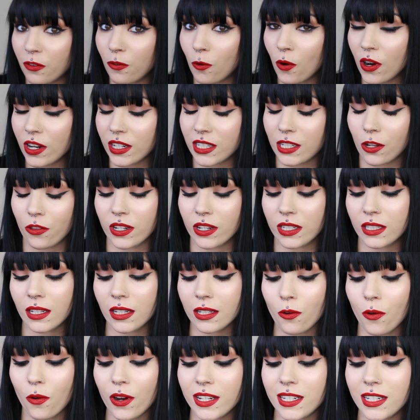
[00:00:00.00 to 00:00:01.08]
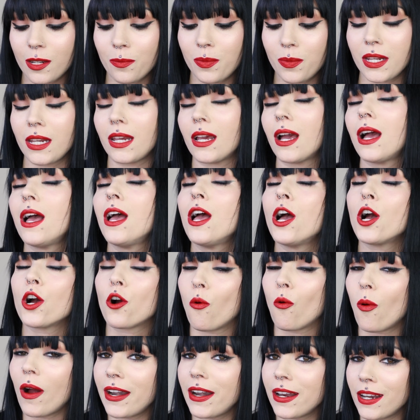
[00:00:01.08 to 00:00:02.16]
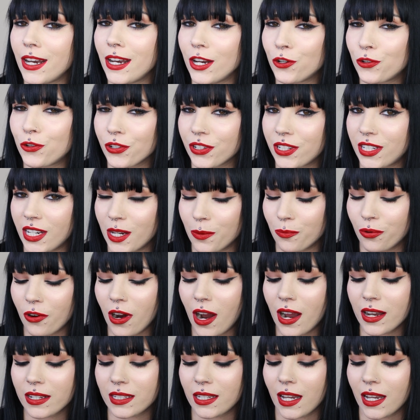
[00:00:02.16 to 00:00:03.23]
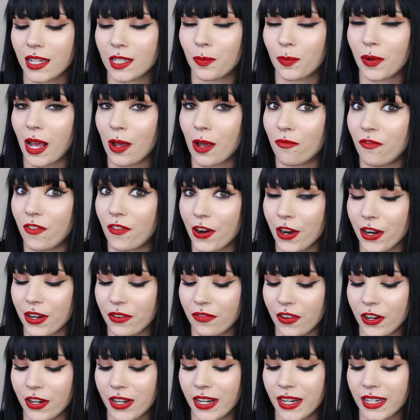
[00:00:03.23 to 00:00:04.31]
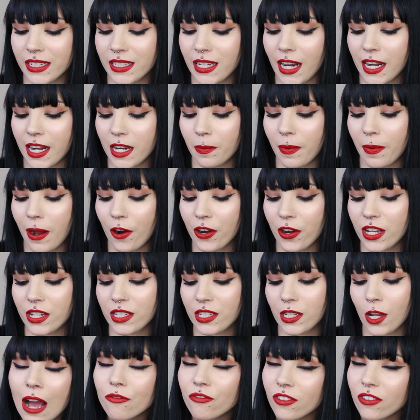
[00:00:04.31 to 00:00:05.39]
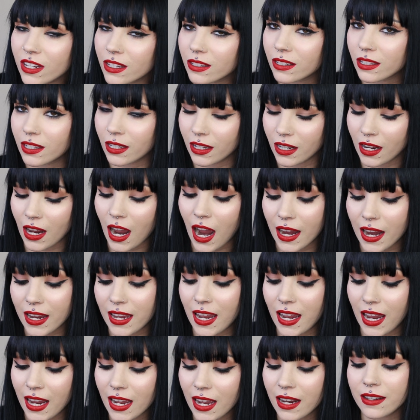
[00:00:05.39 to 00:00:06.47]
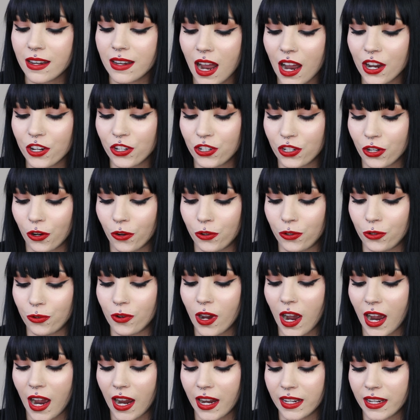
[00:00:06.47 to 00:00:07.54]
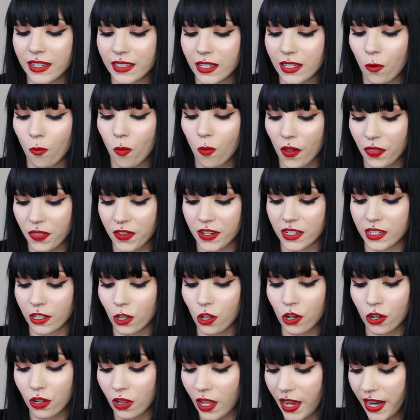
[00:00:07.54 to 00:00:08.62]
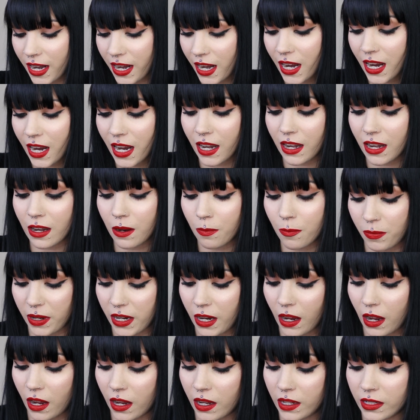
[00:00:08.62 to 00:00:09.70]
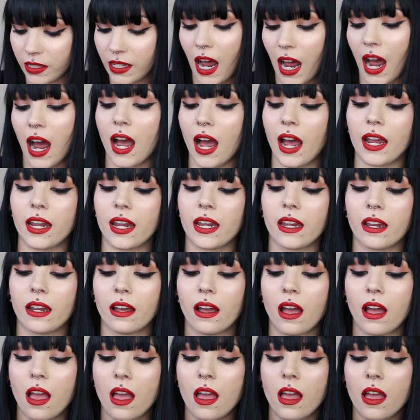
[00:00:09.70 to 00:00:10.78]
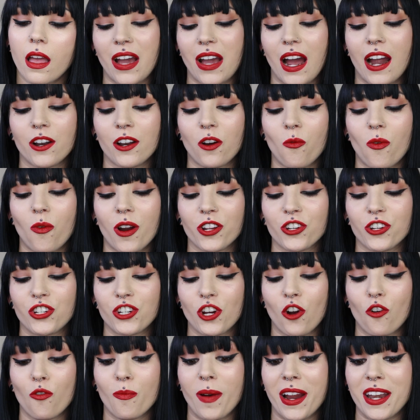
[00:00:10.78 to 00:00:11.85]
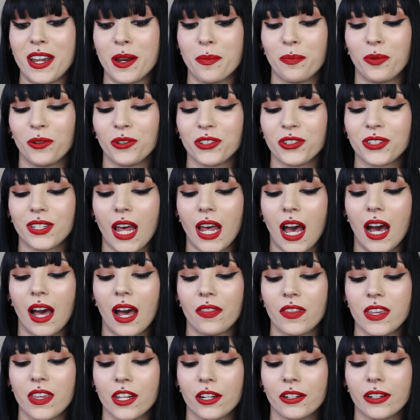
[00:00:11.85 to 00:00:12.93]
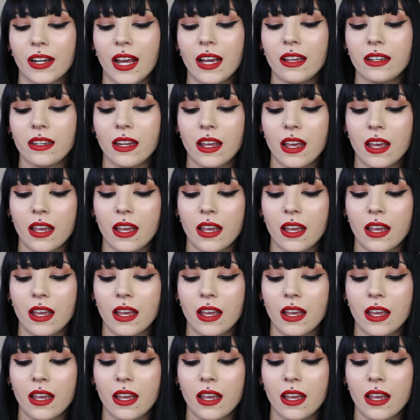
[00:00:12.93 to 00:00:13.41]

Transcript: before, so this is going to be quite an interesting process, but I'm very very excited about it. So obviously I cannot show you guys what these look like in, because I I don't want to show my nipples on the internet.